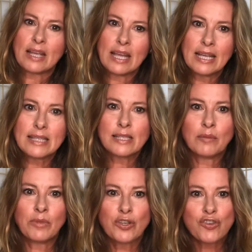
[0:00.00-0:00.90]
is the
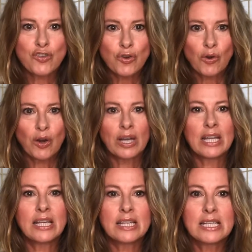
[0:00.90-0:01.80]
mature,
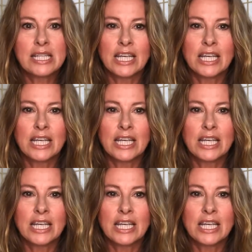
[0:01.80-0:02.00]
is the